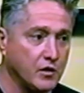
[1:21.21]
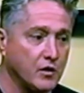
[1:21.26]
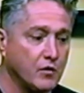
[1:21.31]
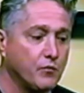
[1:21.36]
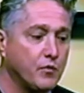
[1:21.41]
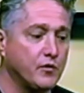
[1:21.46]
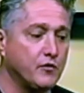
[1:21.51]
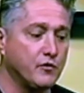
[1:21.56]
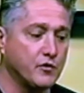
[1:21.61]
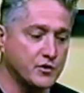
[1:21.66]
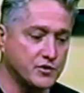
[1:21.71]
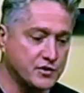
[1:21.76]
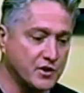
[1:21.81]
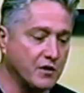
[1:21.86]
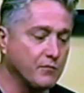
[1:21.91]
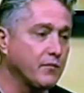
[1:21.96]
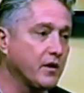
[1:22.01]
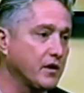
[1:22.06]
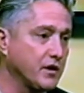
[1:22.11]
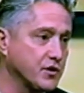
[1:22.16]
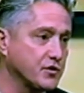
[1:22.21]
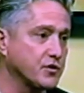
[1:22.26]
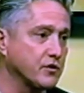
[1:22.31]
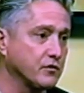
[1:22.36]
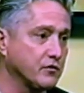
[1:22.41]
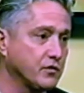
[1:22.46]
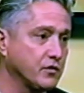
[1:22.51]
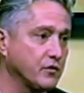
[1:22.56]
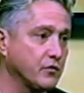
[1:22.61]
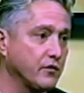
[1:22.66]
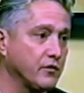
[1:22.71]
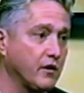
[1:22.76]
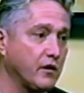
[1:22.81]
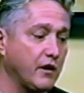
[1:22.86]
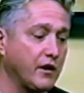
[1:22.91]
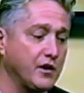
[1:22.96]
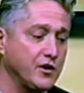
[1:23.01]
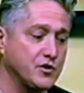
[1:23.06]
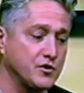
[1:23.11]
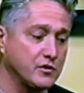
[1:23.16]
But there's some Asian too. And the
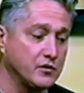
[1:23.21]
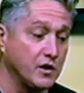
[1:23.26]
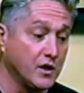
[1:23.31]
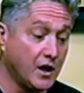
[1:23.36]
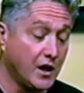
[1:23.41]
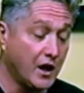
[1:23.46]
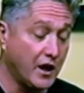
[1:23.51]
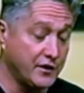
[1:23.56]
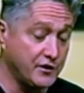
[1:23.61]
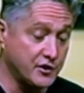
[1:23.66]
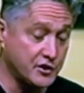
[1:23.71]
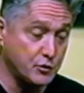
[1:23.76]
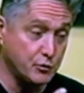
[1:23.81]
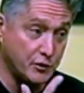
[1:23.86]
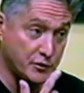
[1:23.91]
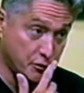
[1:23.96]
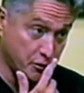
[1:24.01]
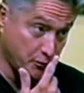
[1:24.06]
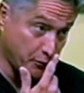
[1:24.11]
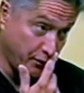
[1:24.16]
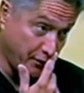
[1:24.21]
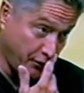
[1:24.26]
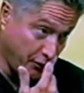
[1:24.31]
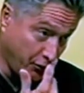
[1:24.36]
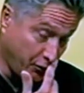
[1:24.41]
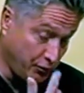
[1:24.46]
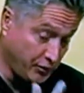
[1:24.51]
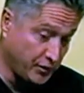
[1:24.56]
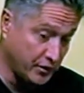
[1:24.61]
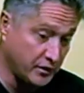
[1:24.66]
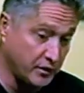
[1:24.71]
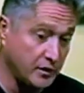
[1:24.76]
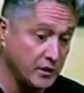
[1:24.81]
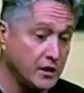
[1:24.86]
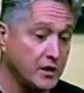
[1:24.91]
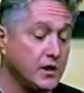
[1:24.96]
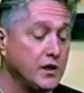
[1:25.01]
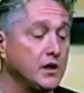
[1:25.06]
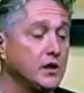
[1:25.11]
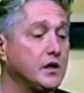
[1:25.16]
Asian, I just went to a reunion
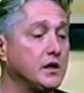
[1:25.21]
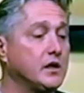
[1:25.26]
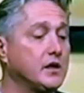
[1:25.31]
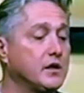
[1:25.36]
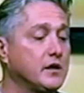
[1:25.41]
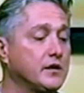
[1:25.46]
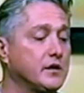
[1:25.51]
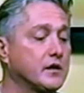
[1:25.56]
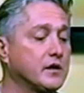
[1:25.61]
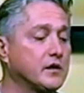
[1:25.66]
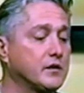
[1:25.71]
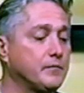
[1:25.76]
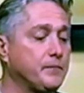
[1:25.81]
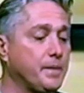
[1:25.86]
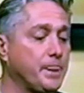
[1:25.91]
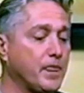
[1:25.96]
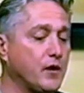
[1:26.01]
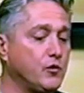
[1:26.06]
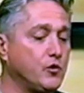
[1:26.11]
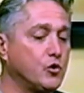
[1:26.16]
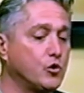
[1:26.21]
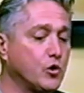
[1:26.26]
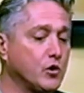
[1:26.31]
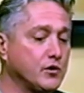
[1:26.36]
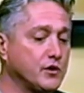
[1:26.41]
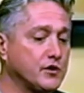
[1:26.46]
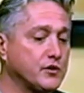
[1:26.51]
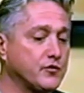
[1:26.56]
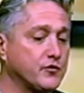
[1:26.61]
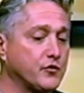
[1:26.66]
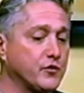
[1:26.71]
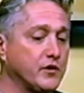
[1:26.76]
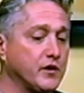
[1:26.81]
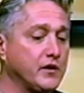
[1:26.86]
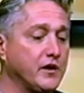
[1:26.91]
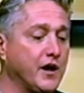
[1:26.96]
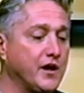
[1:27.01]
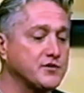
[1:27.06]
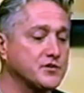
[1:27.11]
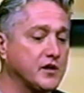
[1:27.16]
in New Orleans for the
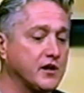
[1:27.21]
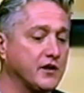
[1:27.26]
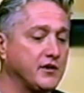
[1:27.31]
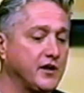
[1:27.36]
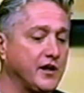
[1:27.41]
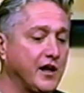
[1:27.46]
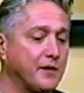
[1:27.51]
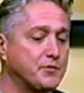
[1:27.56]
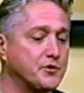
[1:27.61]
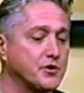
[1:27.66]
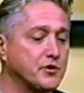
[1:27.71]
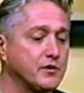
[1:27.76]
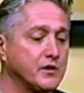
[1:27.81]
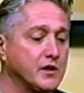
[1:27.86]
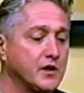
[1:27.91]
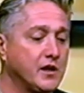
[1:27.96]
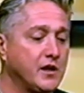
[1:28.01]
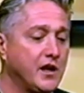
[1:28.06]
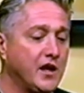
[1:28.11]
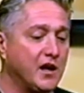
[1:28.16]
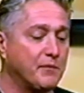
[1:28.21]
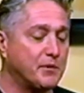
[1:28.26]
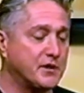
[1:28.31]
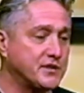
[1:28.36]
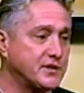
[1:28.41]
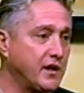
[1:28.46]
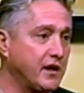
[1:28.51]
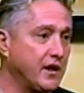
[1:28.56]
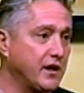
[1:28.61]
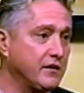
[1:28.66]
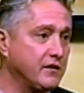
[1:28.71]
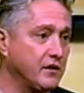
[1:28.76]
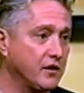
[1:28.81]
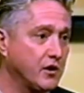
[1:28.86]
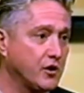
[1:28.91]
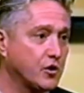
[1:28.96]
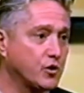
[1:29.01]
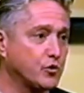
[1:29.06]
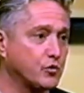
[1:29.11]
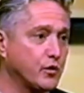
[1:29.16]
guys who got captured at Bataan,
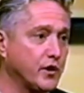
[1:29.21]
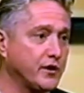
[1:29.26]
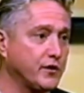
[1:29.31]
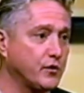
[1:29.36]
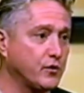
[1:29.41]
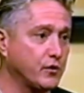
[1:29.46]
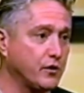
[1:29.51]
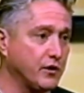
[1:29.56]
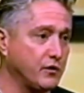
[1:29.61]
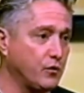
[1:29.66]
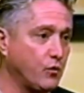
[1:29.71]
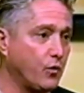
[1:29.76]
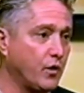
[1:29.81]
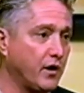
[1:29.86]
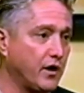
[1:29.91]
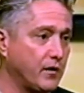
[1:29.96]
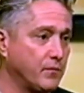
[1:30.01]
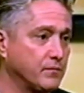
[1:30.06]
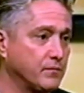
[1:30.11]
Corregidor, and Guam.